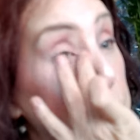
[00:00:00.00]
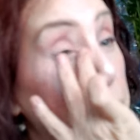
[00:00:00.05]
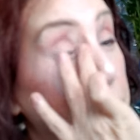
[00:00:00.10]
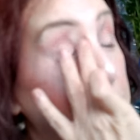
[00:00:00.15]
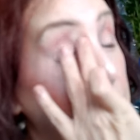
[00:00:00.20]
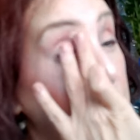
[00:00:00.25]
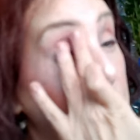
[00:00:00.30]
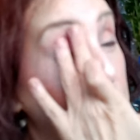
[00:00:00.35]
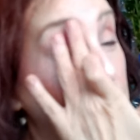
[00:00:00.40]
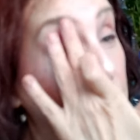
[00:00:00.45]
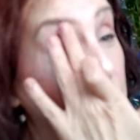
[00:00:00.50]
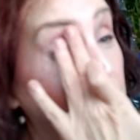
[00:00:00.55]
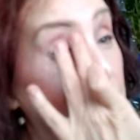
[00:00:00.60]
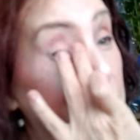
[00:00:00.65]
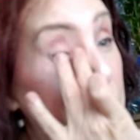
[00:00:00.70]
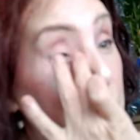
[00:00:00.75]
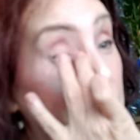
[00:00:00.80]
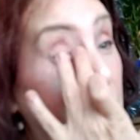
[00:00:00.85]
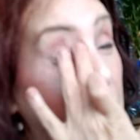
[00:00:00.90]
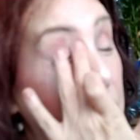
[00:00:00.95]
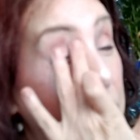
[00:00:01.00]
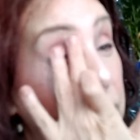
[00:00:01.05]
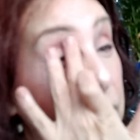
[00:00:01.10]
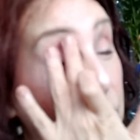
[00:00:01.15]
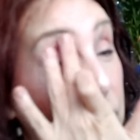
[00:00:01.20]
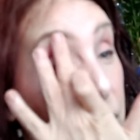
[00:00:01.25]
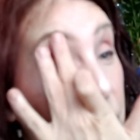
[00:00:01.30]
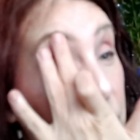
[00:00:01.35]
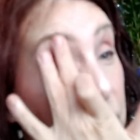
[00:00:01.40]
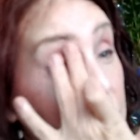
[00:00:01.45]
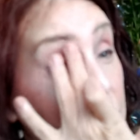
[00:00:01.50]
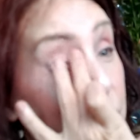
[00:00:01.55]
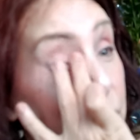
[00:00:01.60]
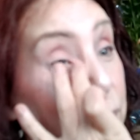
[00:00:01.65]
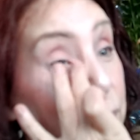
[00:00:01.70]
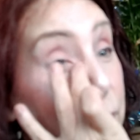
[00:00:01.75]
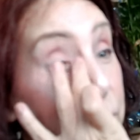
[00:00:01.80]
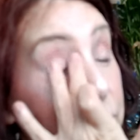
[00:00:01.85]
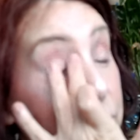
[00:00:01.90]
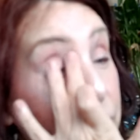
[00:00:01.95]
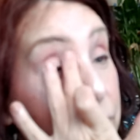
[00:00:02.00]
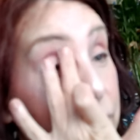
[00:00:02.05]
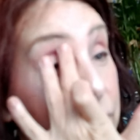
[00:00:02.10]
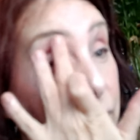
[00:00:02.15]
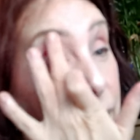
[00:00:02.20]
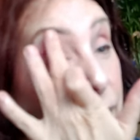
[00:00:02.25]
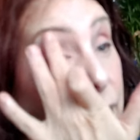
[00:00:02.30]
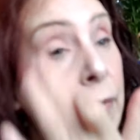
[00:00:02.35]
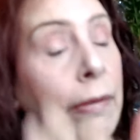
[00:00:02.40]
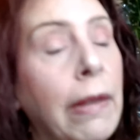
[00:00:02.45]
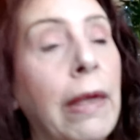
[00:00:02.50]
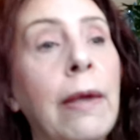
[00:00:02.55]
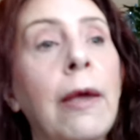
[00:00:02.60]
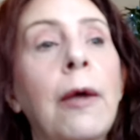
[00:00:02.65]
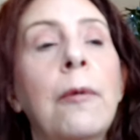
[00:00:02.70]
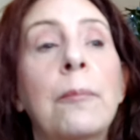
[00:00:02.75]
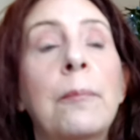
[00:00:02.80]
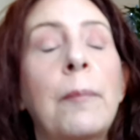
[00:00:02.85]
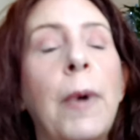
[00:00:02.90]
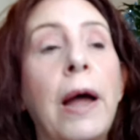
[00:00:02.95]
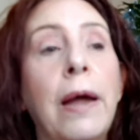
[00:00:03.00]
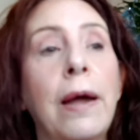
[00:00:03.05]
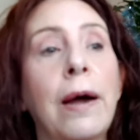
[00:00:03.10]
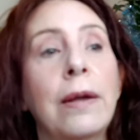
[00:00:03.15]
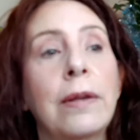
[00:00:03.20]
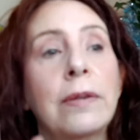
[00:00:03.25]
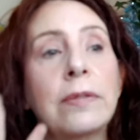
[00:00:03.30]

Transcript: me, my uh, my